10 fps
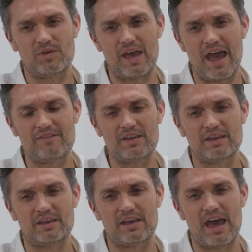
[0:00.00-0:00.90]

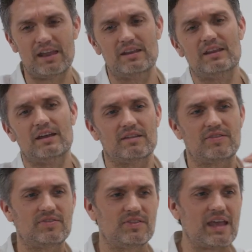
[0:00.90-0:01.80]
having had a
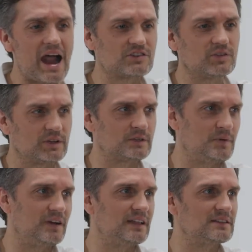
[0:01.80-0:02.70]
theatrical
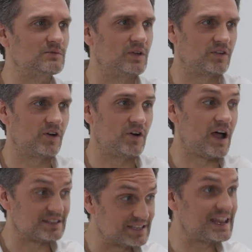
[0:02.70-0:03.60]
experience with her
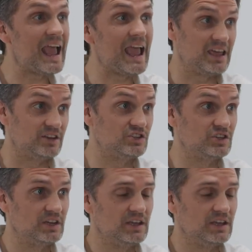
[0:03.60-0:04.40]
on stage,